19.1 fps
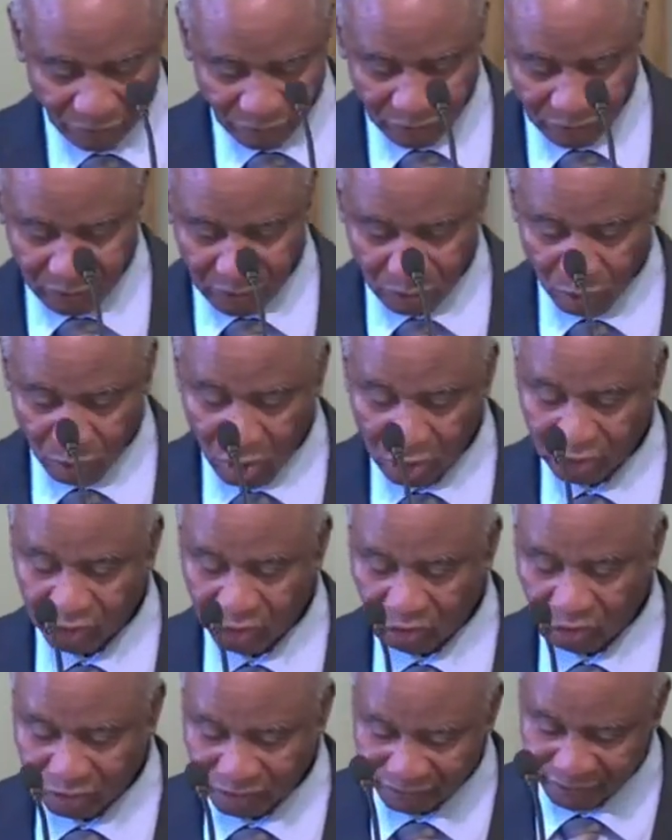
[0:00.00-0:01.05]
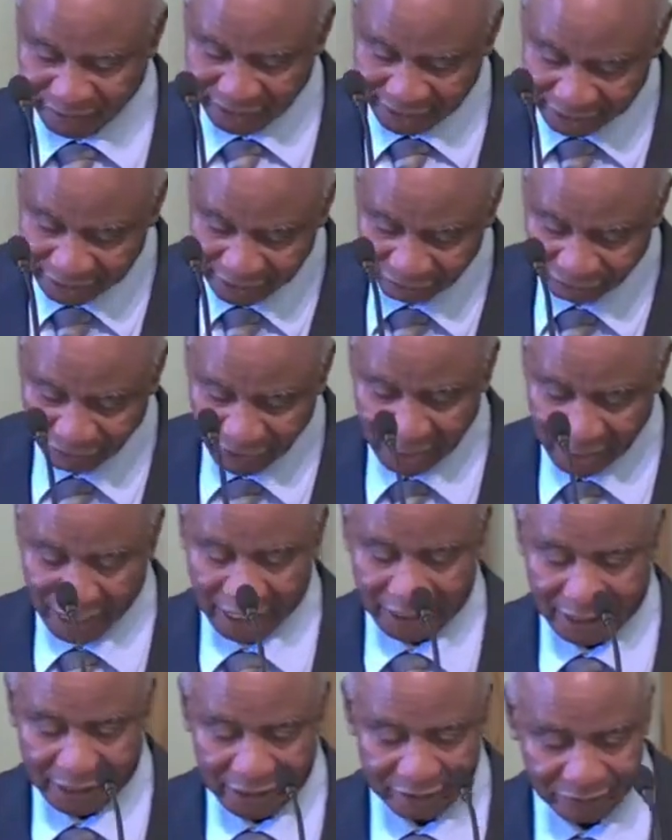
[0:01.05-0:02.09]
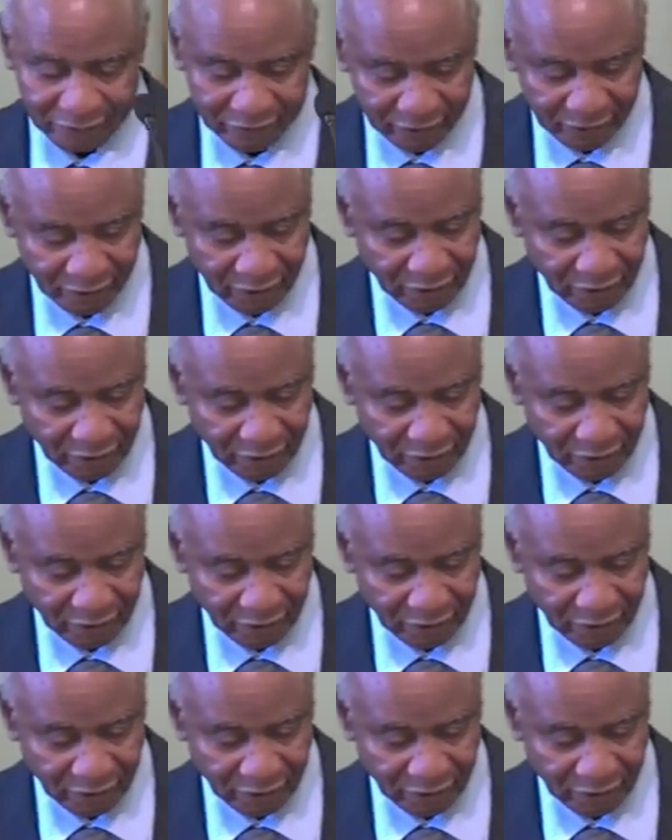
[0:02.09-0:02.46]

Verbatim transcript: And once we've identified our gifts,